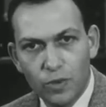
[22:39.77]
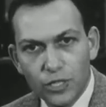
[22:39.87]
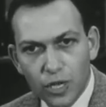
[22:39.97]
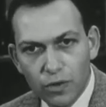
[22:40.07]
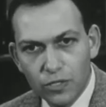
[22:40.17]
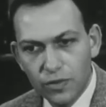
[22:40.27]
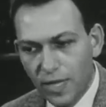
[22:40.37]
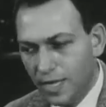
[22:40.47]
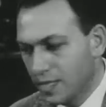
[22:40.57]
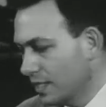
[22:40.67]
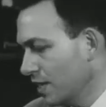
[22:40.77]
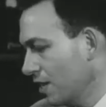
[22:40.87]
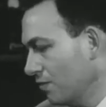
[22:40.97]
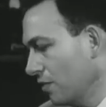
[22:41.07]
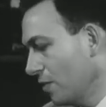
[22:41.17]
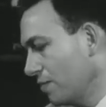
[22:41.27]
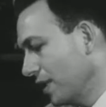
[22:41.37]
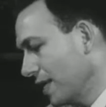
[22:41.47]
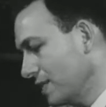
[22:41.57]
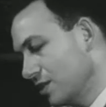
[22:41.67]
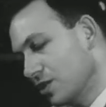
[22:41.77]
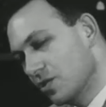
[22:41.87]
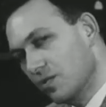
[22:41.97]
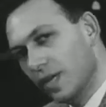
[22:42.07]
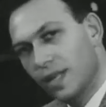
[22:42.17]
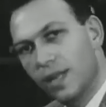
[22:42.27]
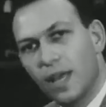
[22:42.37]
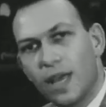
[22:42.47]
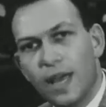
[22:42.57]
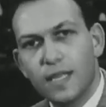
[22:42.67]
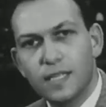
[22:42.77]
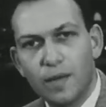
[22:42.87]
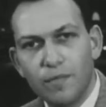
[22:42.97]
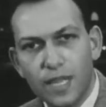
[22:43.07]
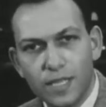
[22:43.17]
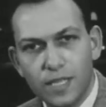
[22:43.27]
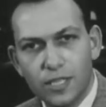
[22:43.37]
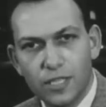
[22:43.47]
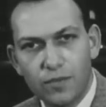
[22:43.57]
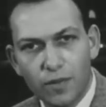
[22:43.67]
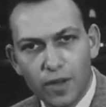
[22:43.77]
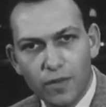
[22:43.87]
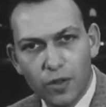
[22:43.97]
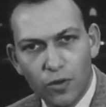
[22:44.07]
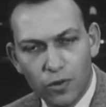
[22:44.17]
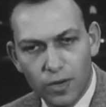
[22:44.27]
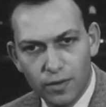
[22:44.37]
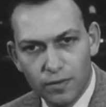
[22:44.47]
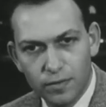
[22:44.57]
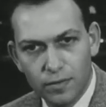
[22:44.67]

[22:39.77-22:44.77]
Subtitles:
We showed you this when we placed the screen at some distance in front of the horn.